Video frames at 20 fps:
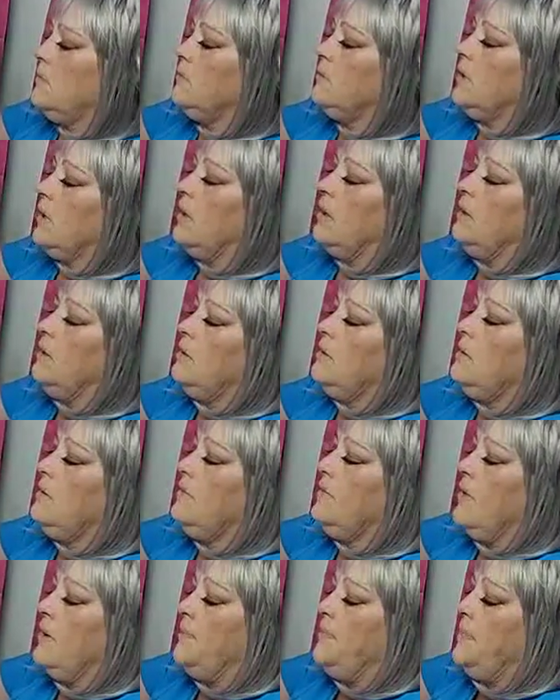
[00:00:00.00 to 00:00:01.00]
Okay.
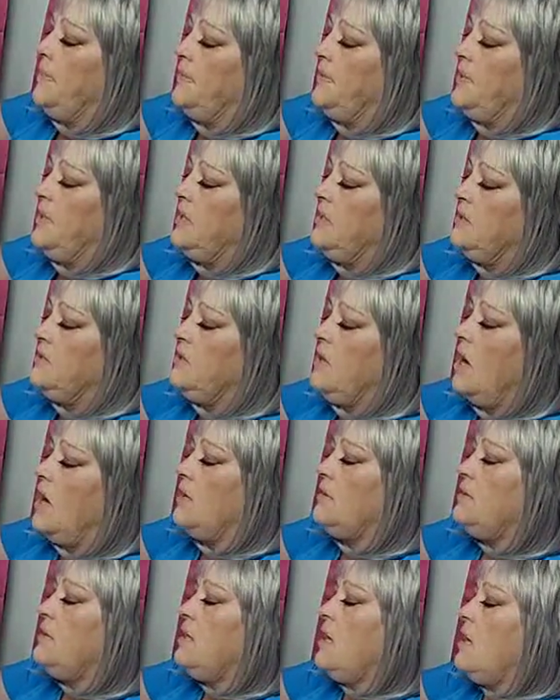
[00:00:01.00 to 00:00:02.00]
If I put these
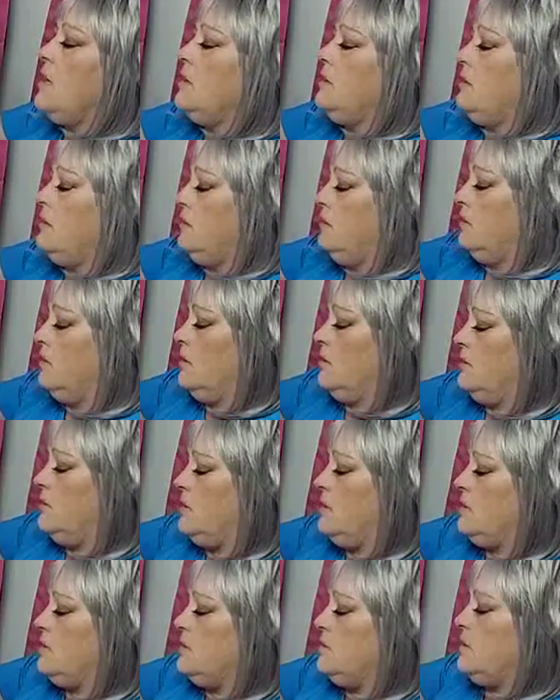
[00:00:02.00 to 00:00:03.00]
dots out here on
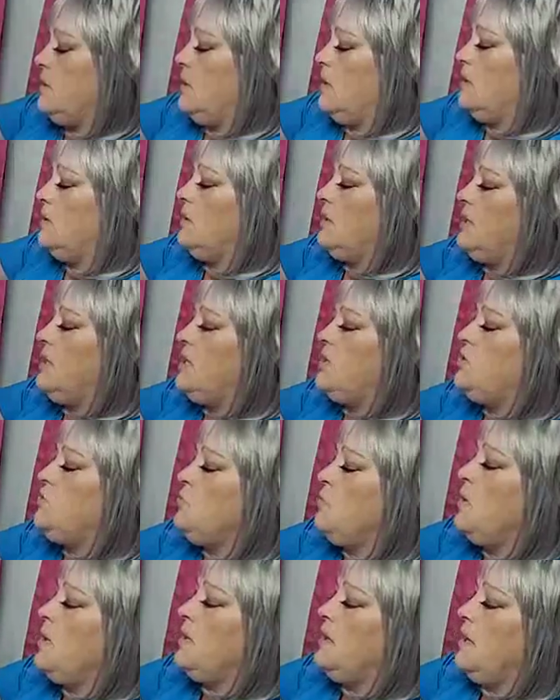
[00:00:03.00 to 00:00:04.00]
this deal and each
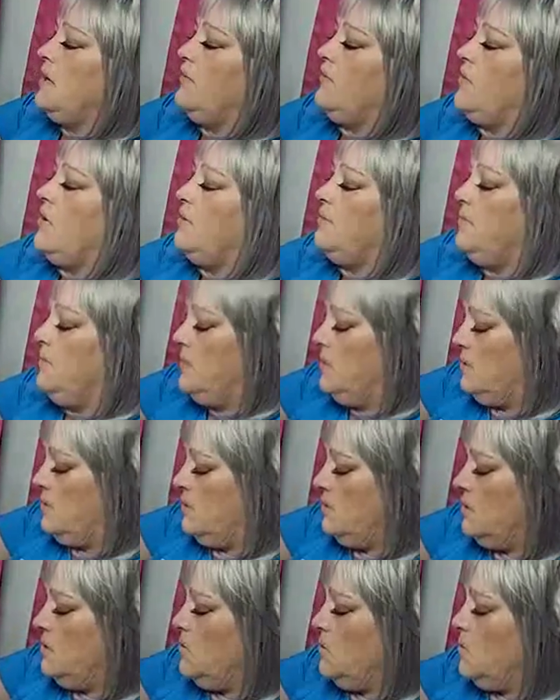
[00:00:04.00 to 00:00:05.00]
one of them
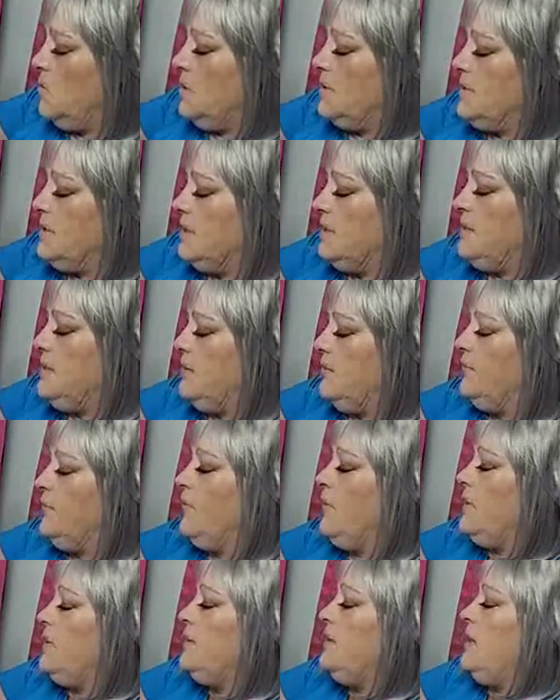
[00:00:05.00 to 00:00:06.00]
was a
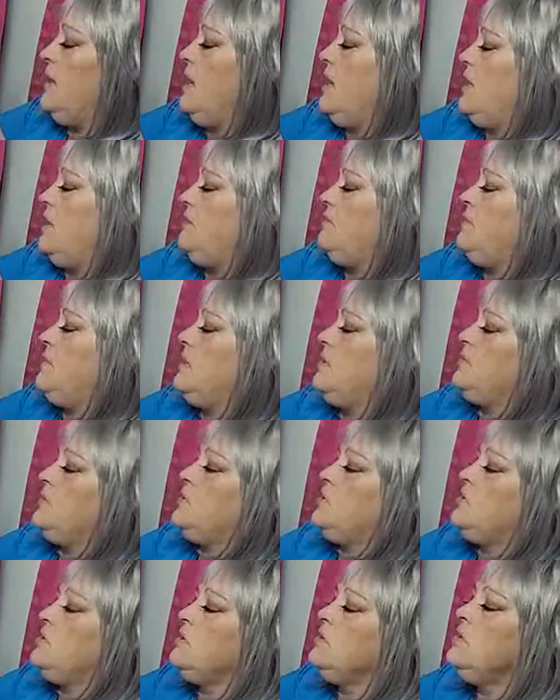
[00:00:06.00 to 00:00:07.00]
different game that
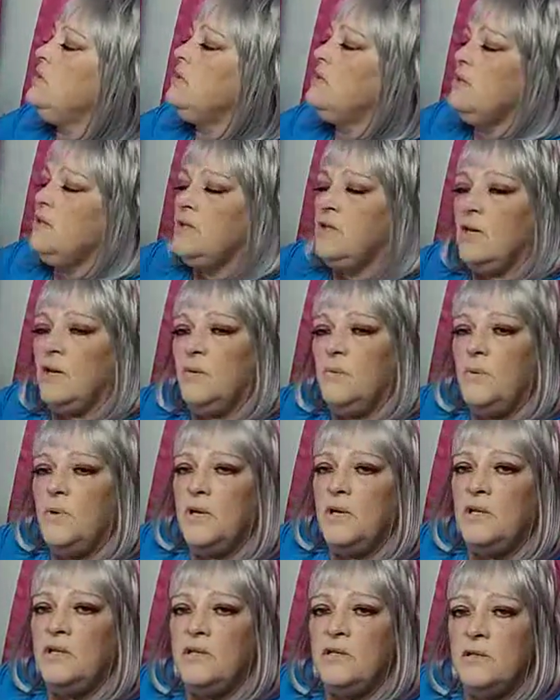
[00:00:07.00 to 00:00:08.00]
was that
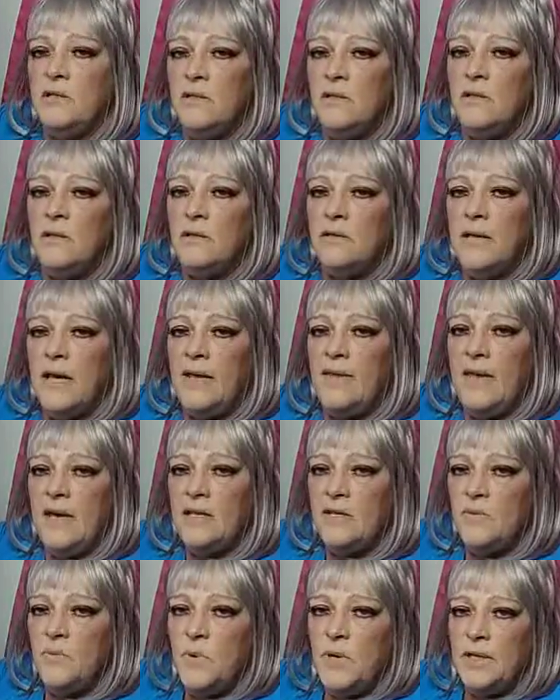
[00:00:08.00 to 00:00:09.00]
was okay,
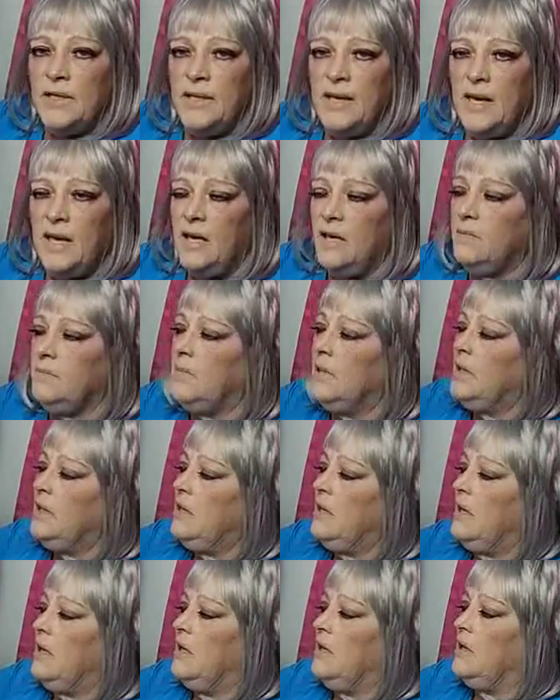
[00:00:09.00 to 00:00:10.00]
that's one game
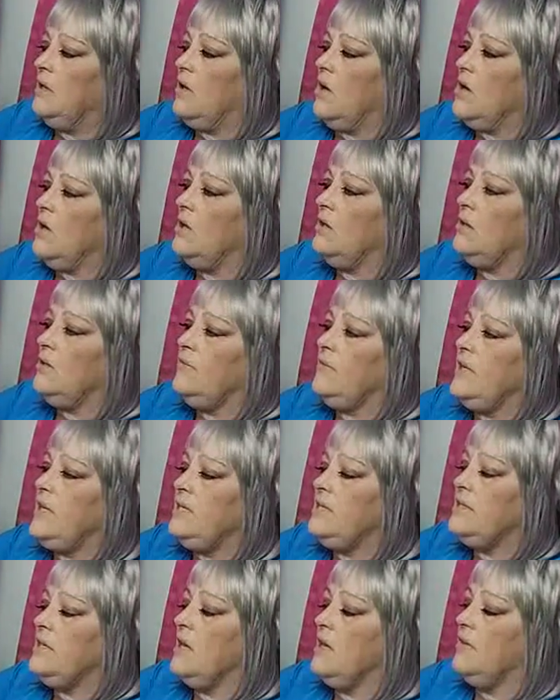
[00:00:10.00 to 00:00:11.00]
and all of
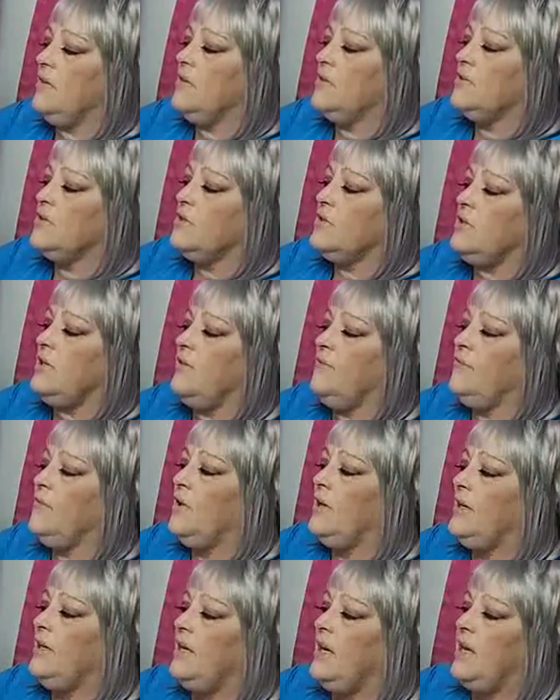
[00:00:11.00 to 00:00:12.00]
these others are
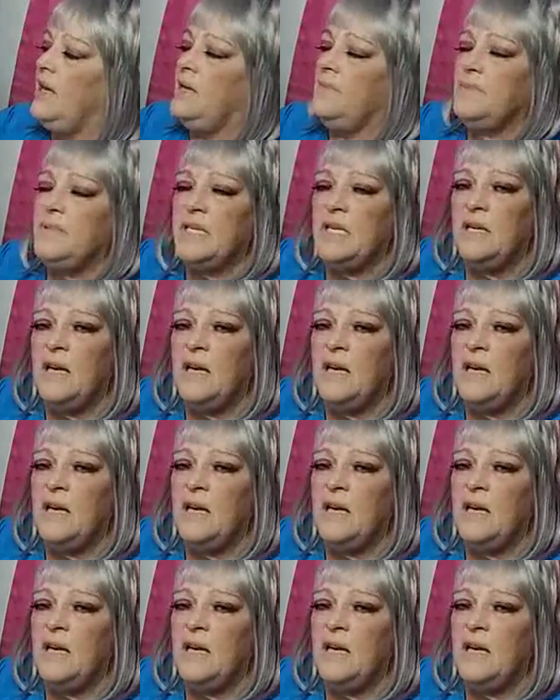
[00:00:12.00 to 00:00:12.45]
different games.